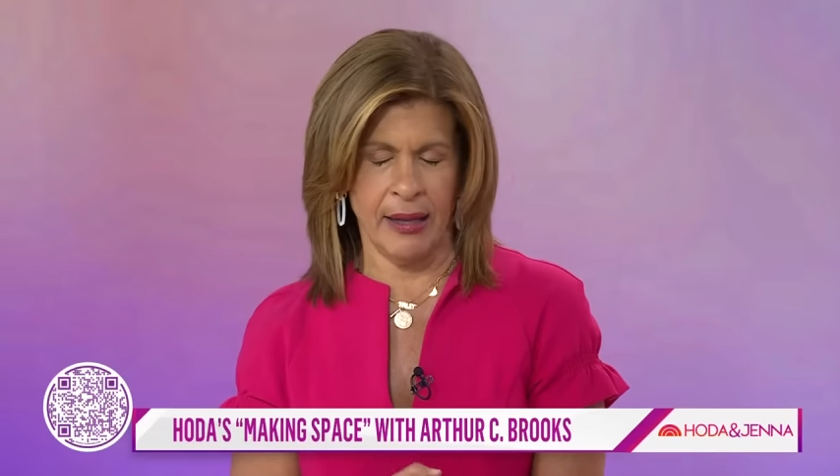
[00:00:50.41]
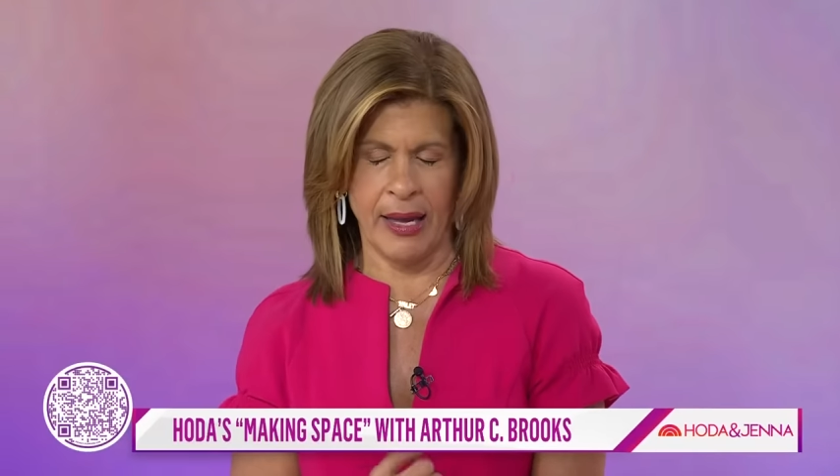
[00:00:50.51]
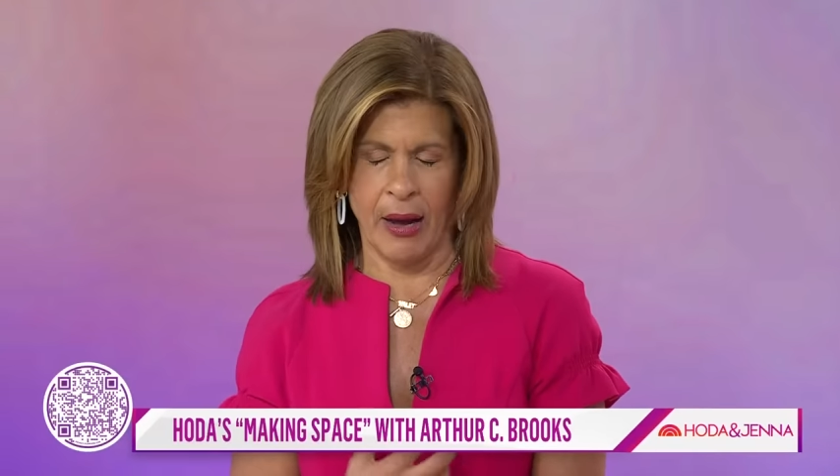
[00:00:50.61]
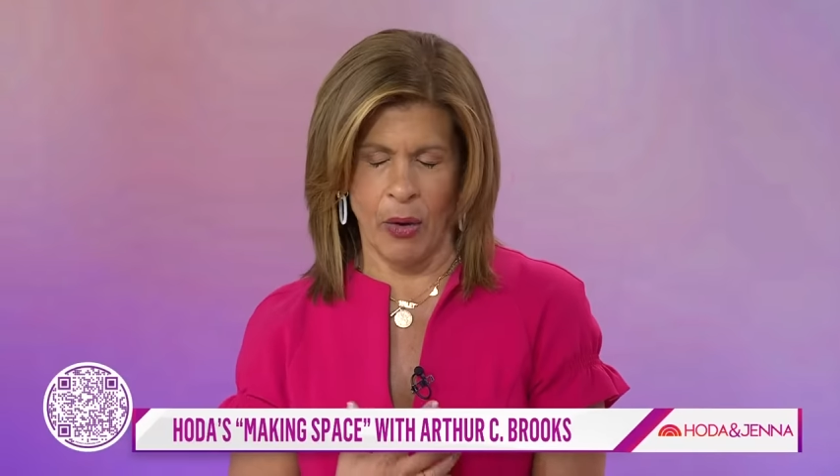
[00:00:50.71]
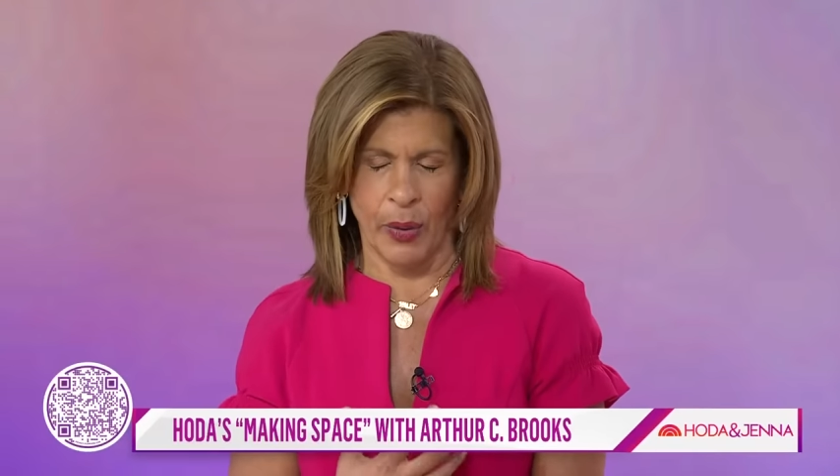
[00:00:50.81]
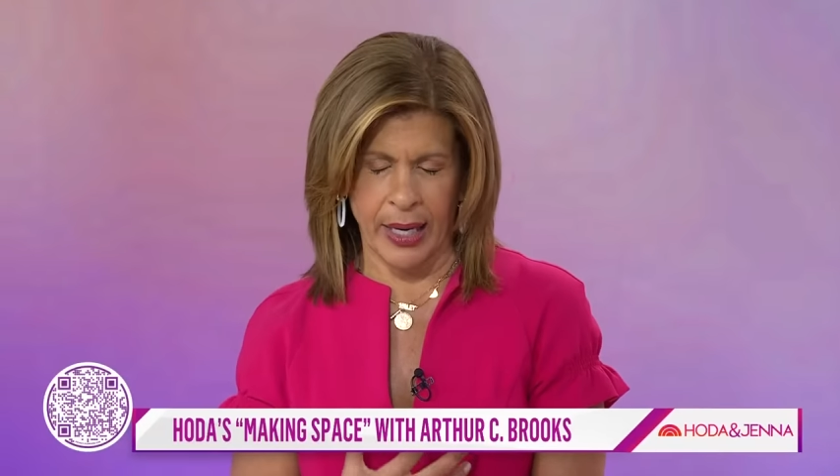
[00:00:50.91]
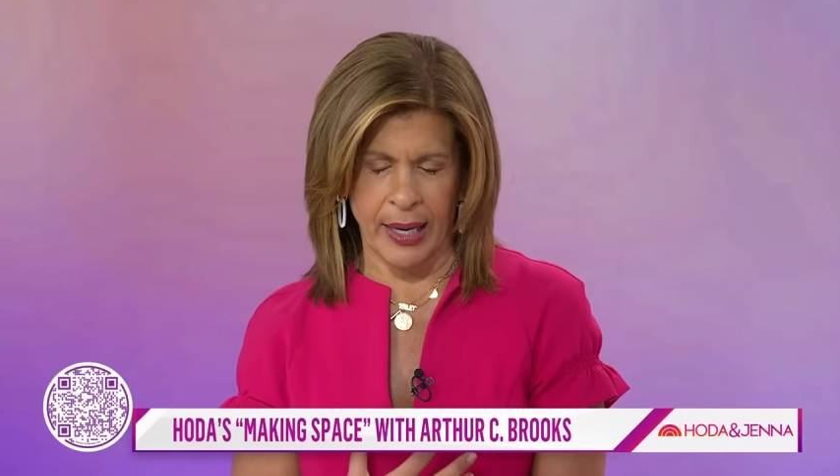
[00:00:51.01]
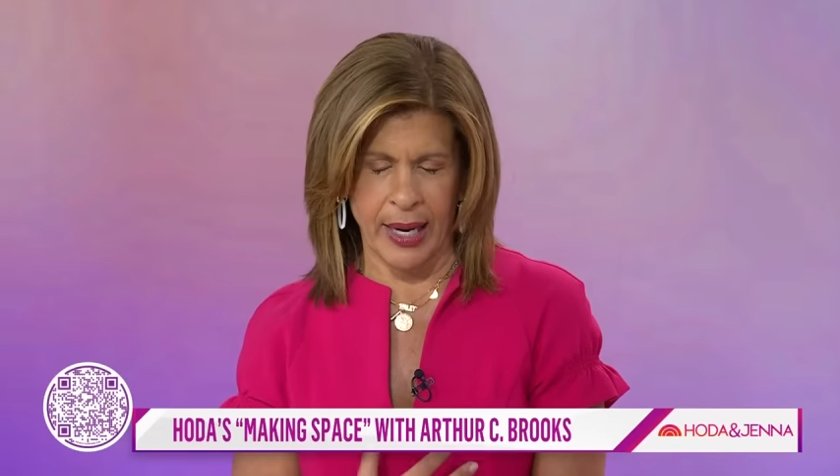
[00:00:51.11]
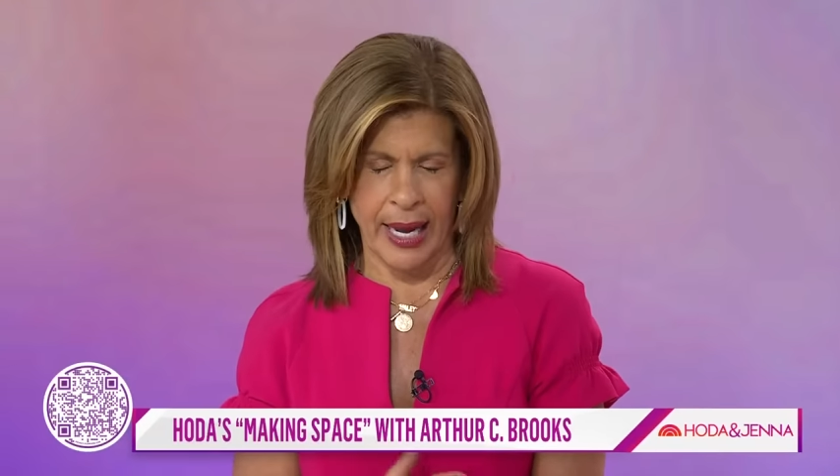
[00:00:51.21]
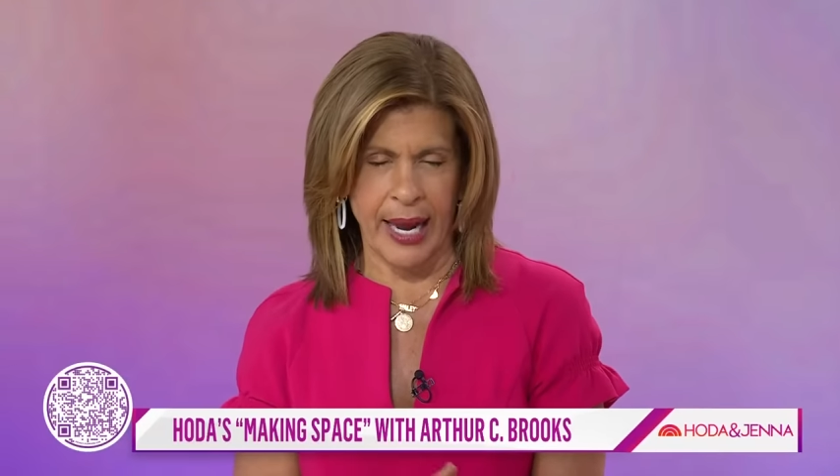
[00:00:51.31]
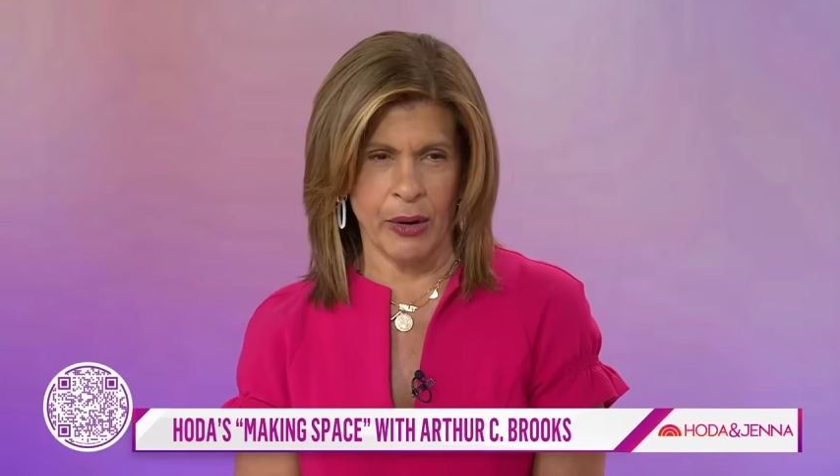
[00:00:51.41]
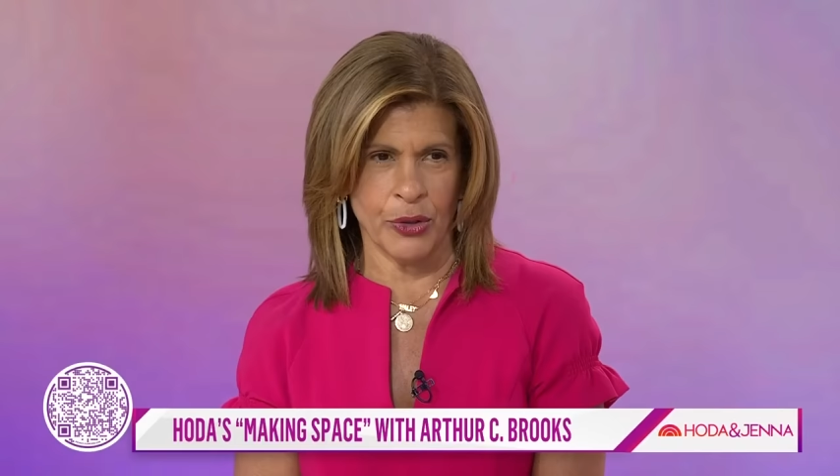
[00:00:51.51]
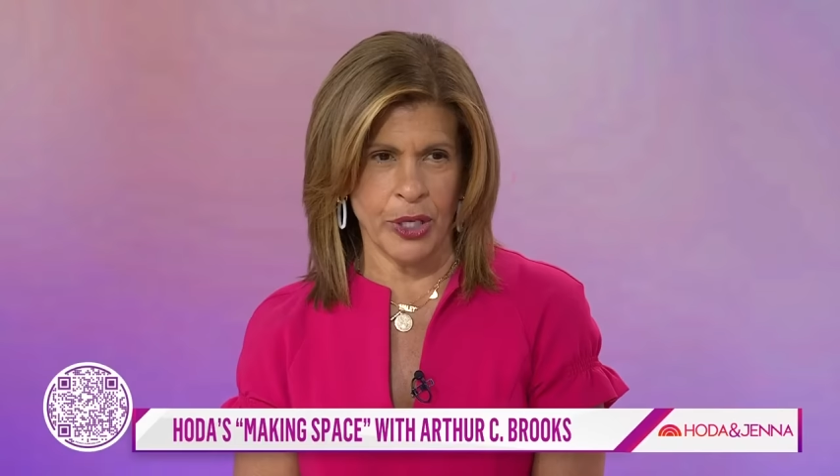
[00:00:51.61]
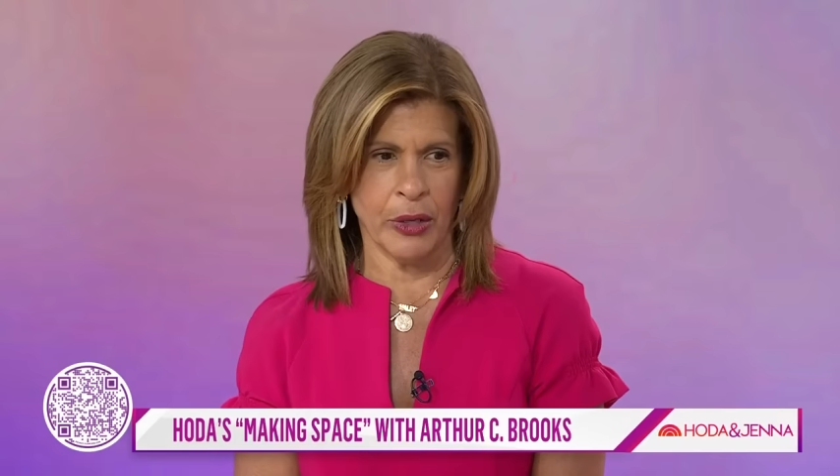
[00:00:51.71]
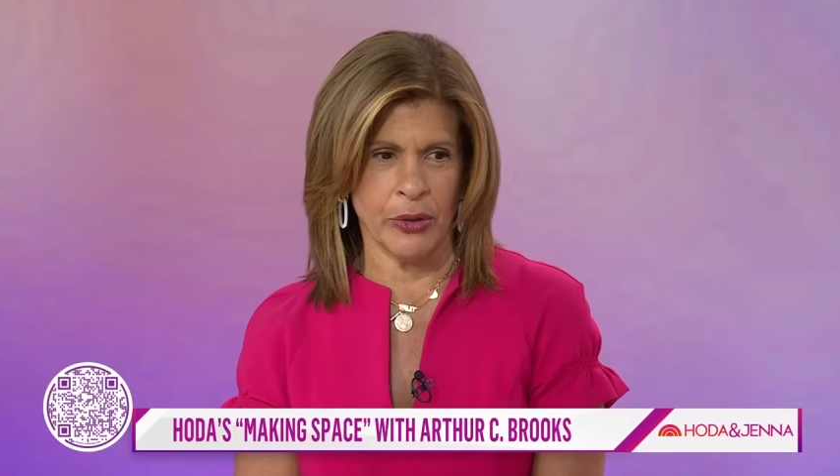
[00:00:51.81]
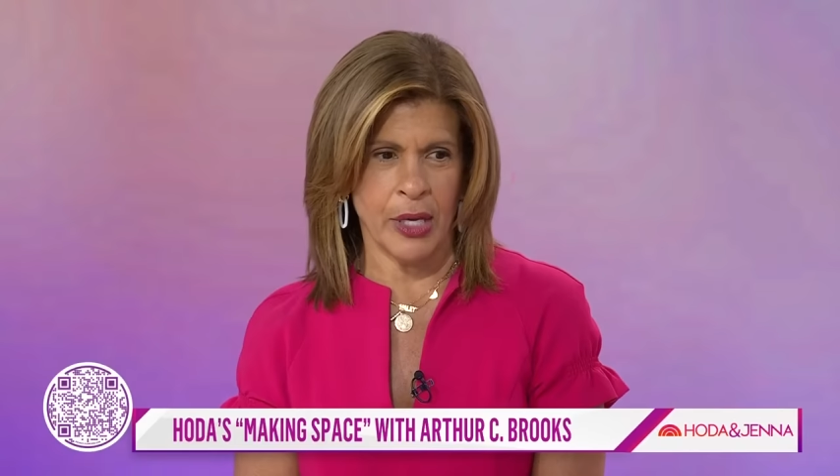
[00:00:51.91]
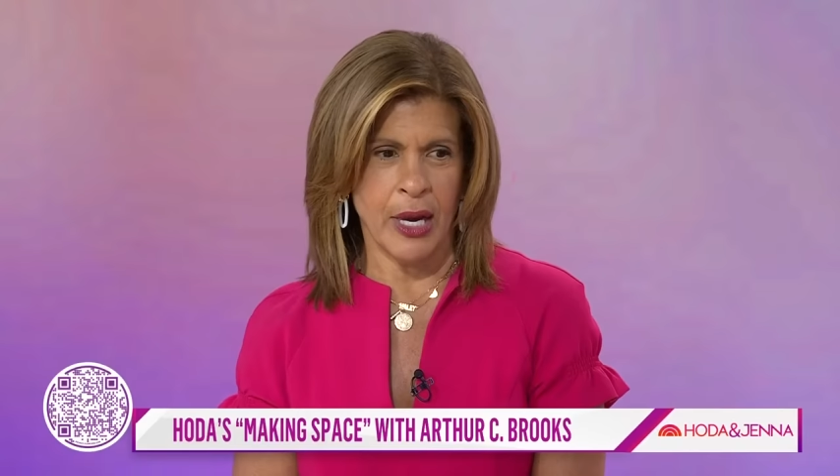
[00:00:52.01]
they all went kind of out. She goes,